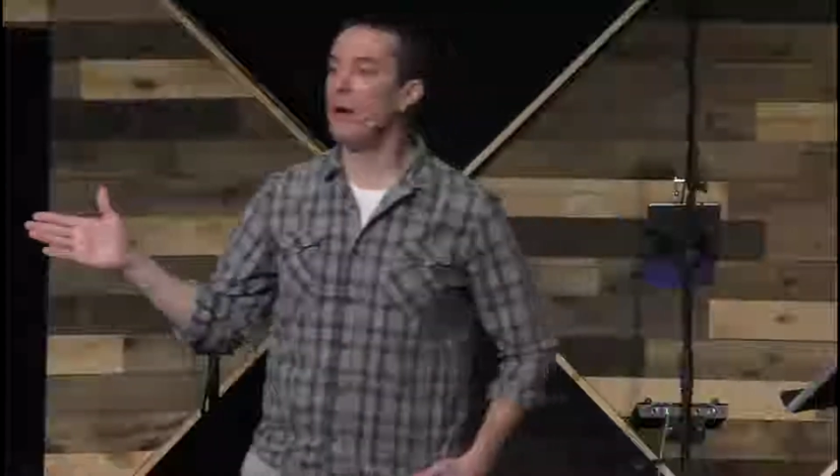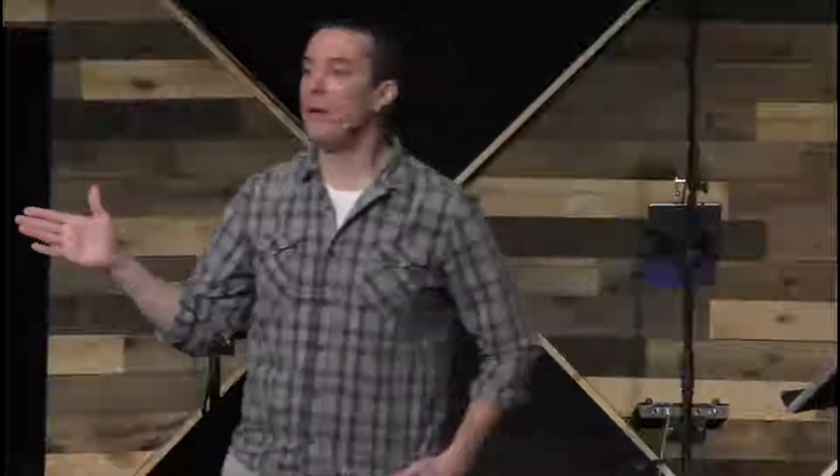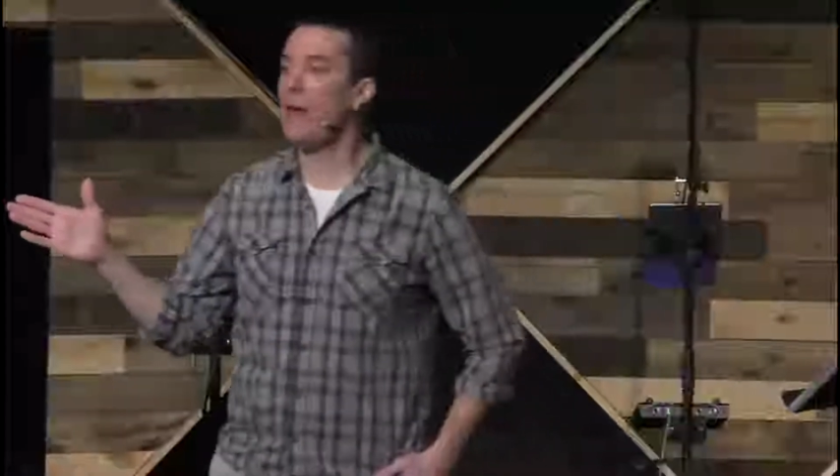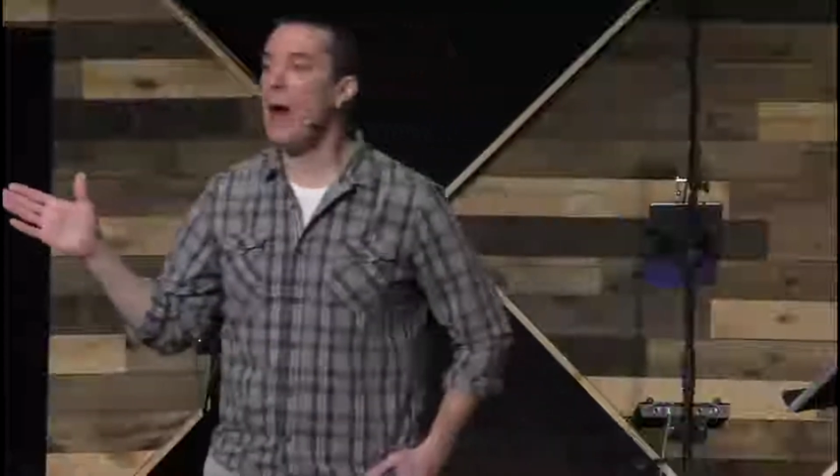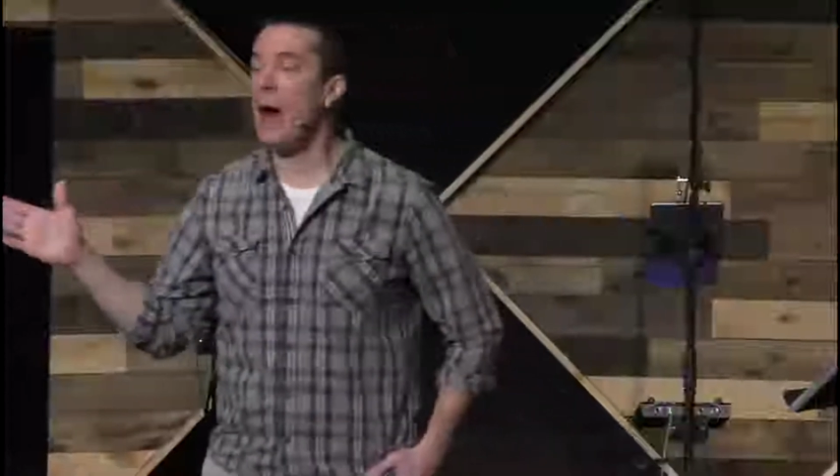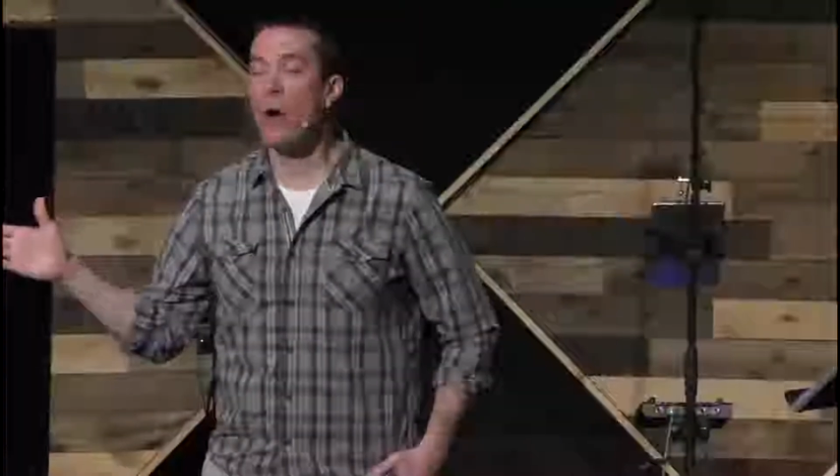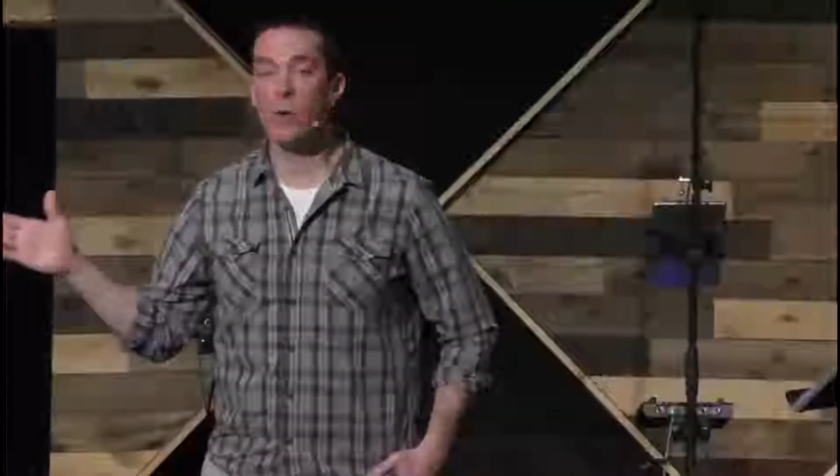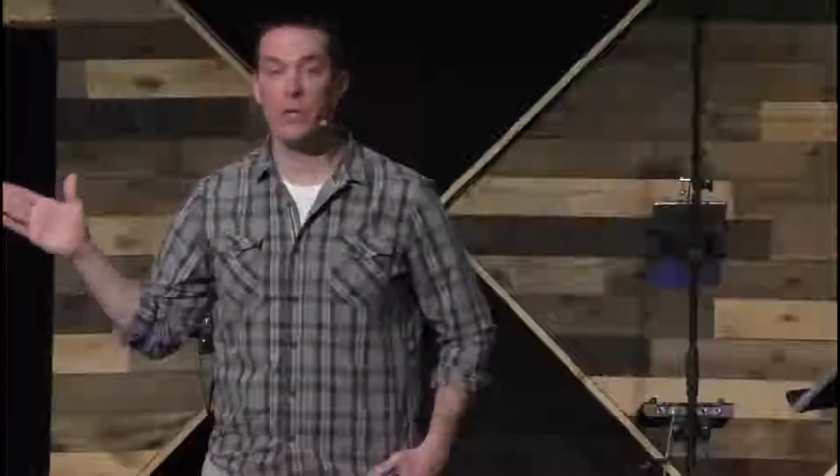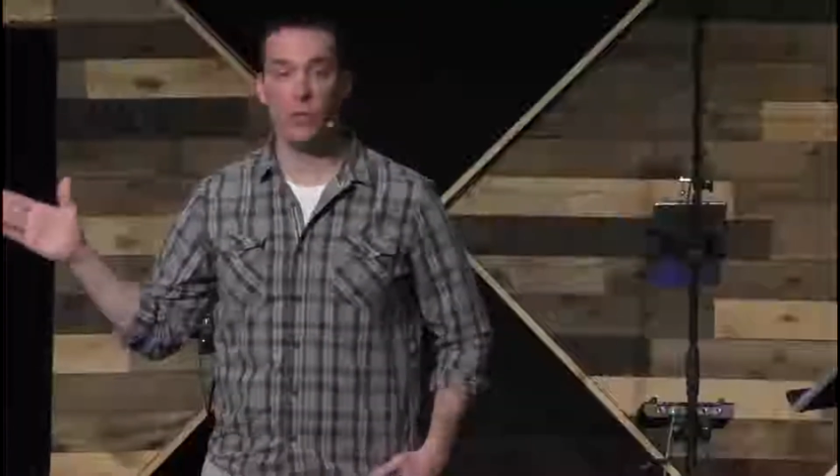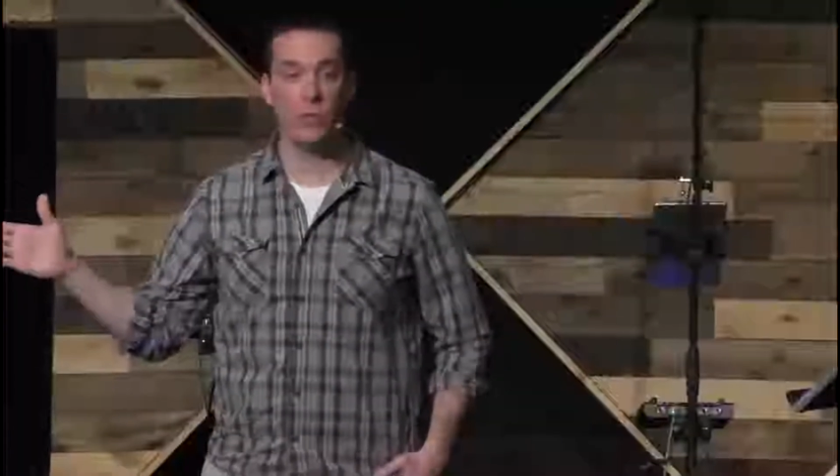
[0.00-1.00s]
of how
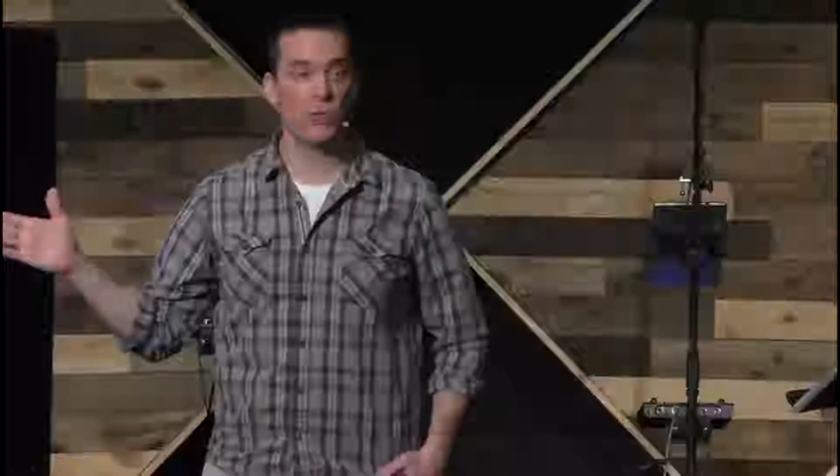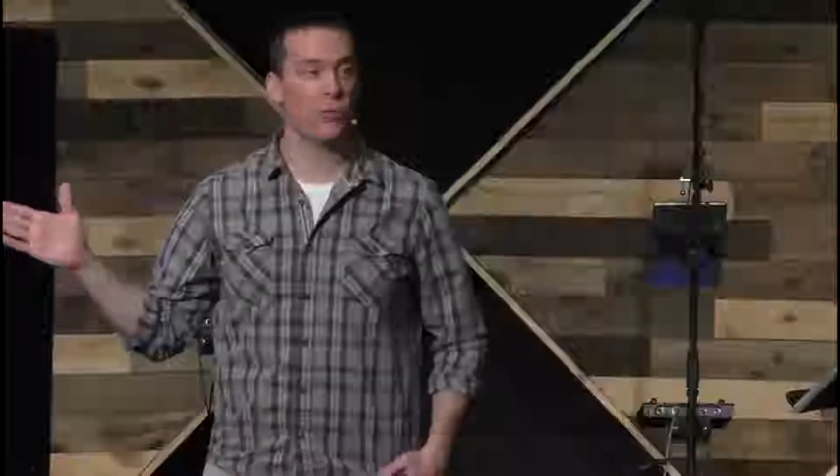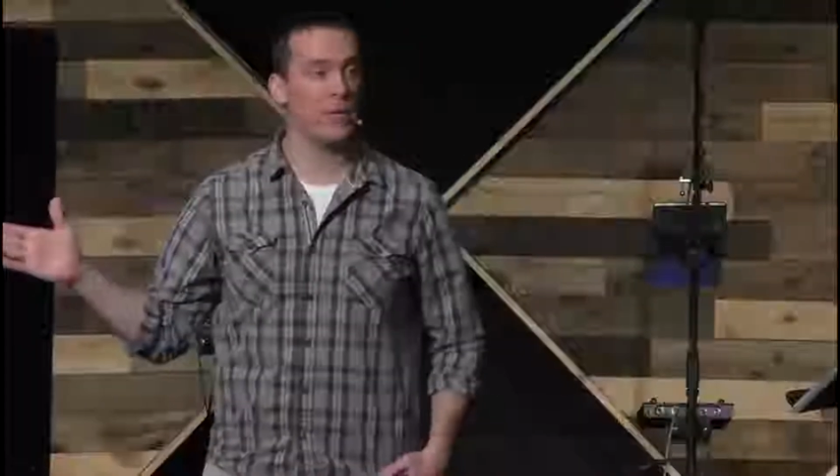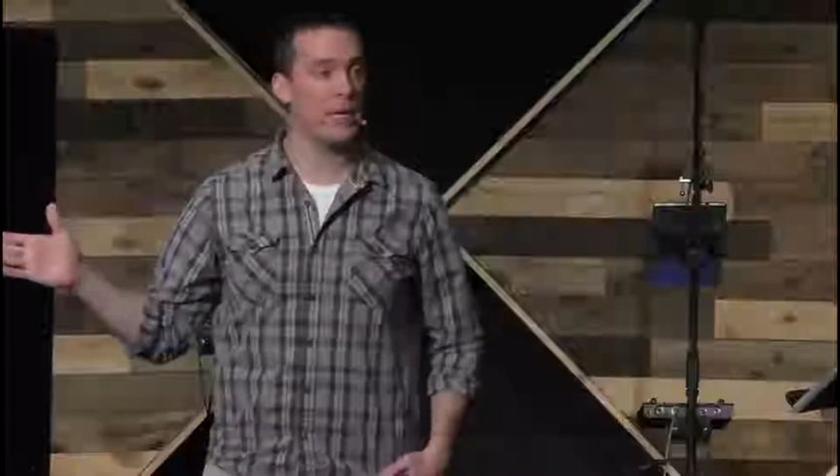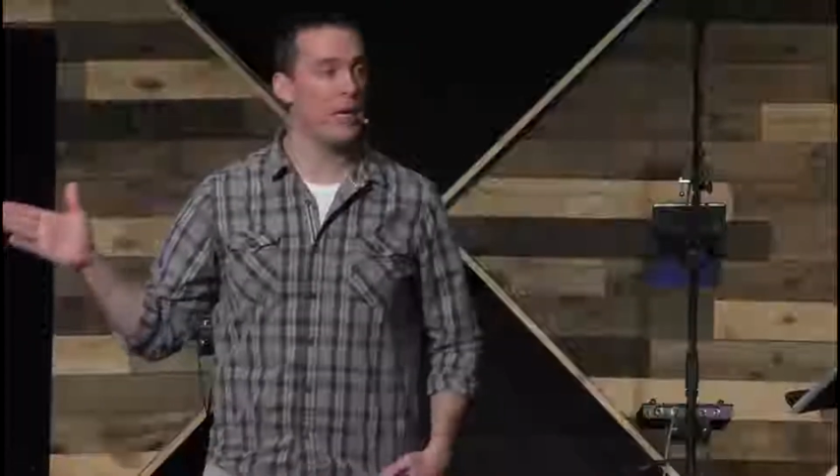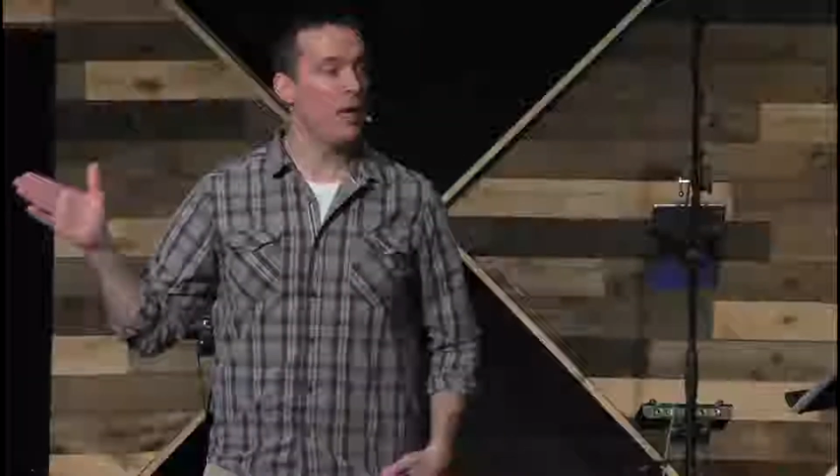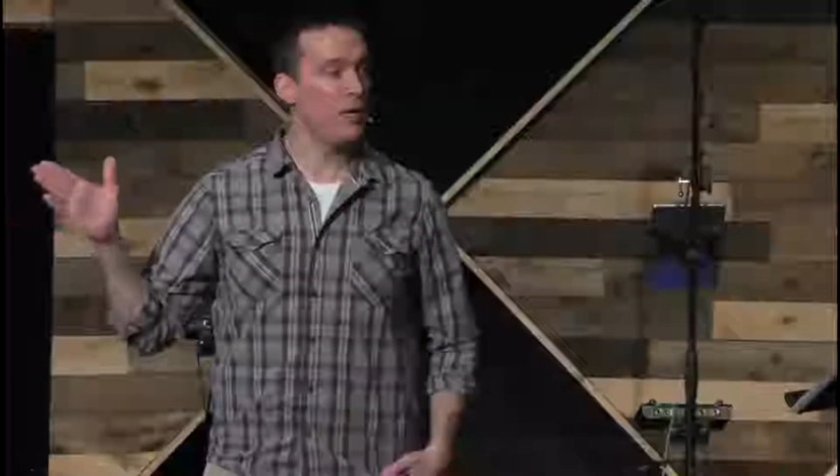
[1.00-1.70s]
you treat